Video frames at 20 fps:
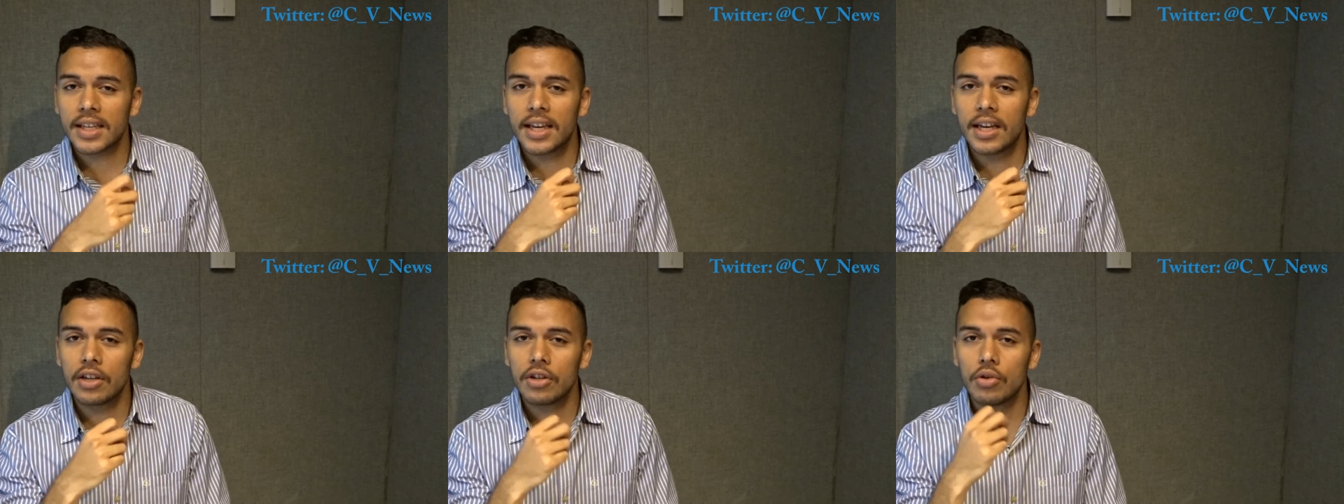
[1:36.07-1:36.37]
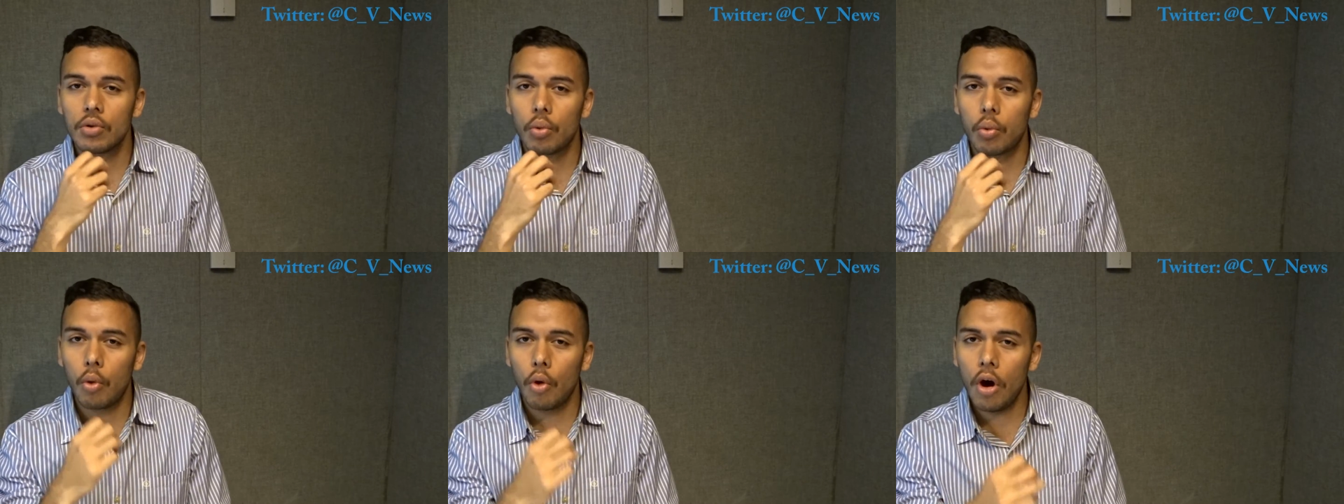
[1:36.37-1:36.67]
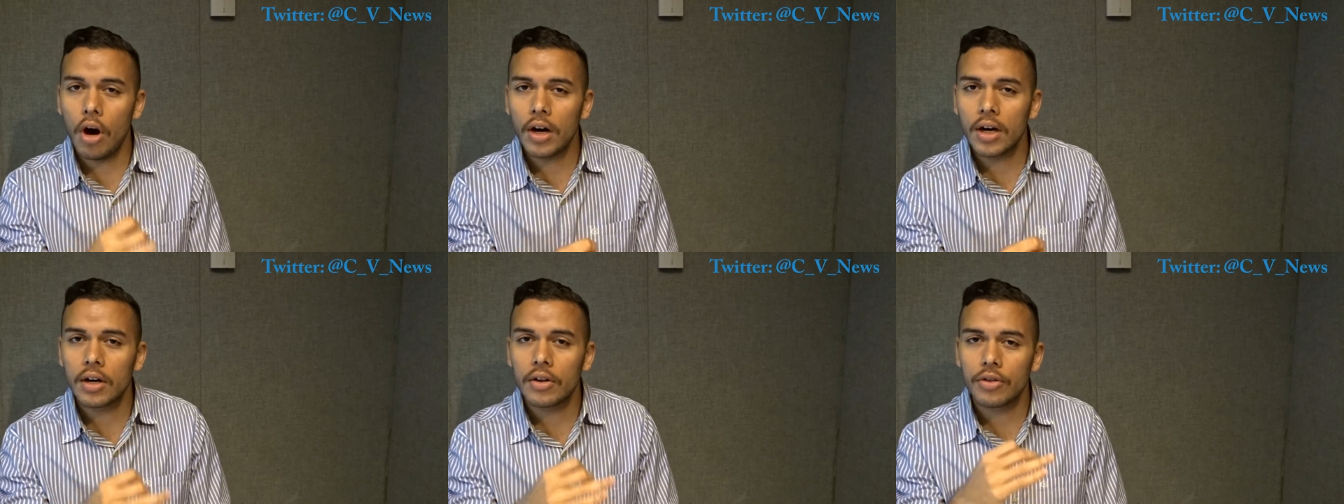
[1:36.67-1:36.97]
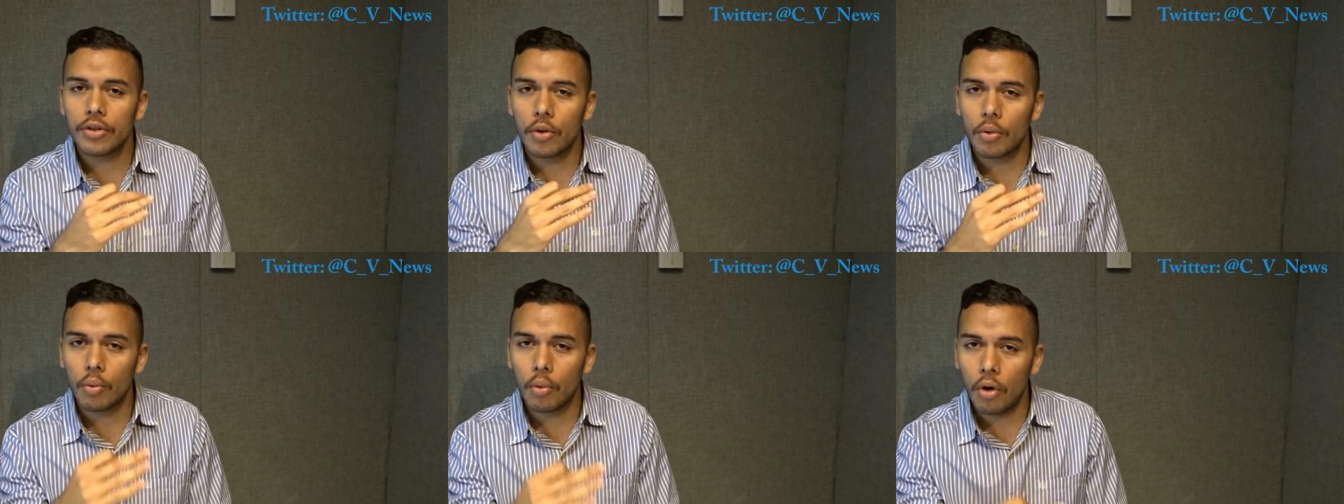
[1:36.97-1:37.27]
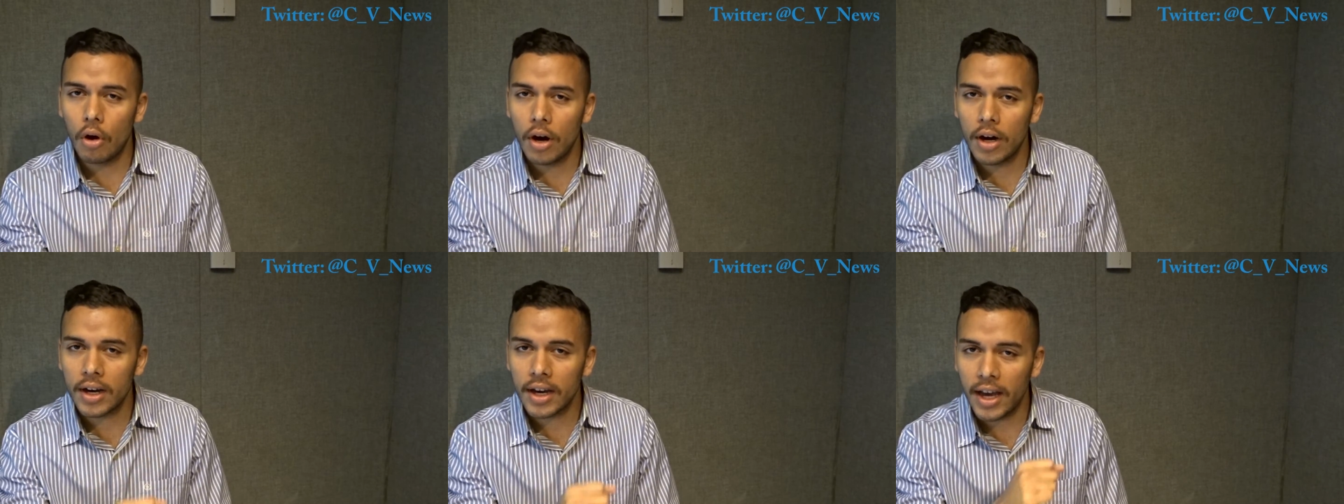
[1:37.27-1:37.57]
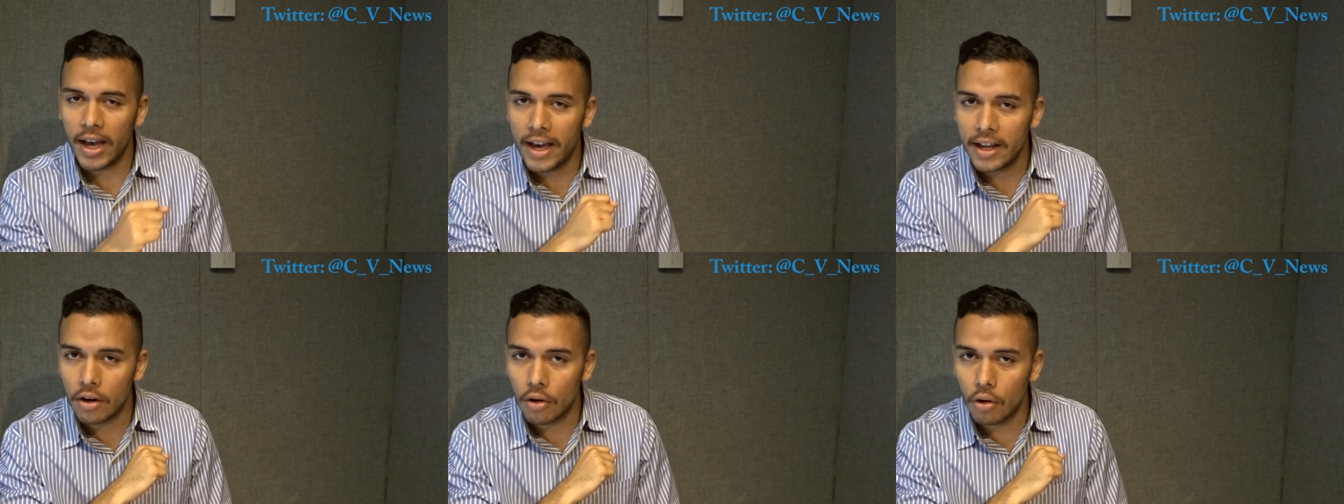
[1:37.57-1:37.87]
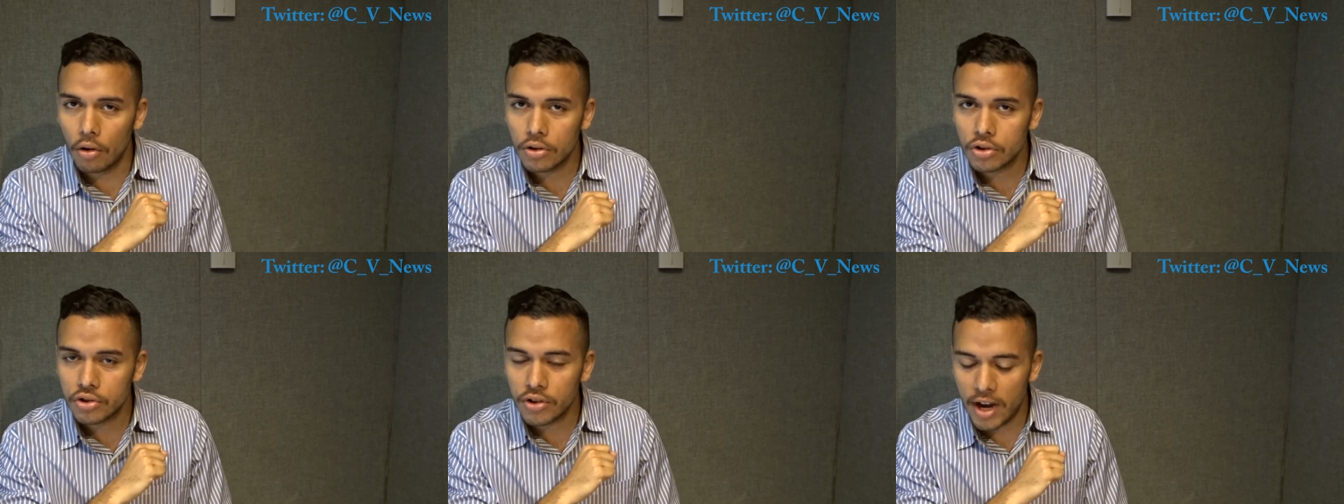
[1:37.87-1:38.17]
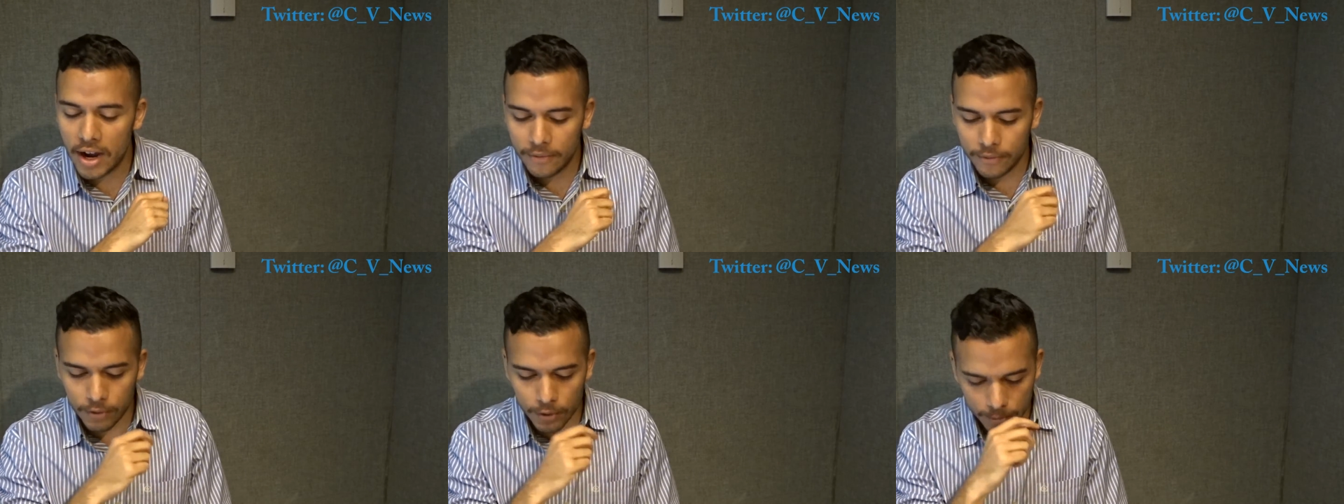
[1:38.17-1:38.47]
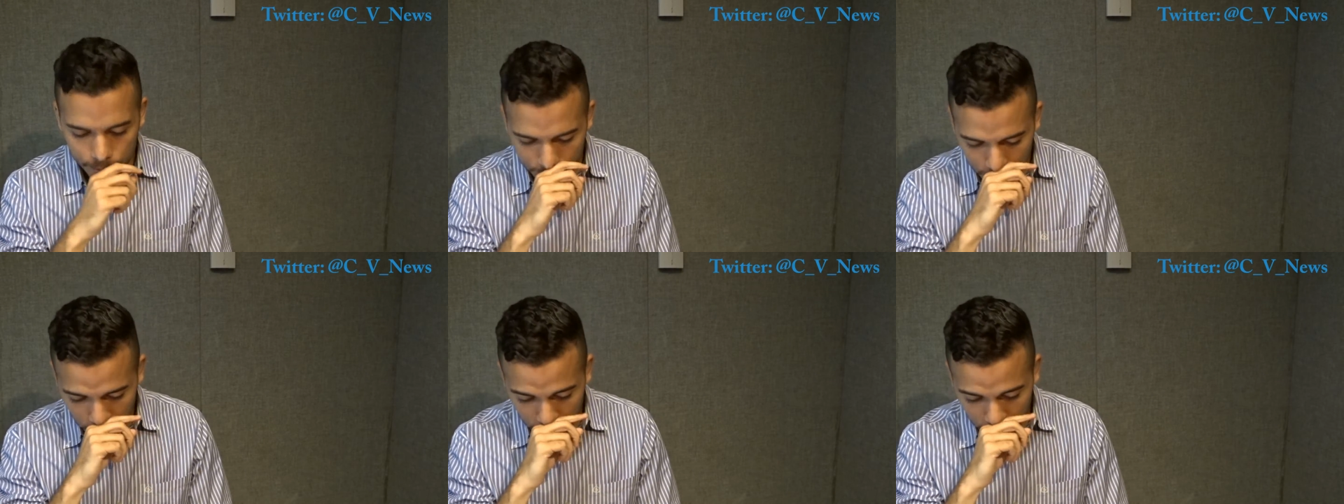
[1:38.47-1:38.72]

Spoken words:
can you walk the walk at Old Trafford?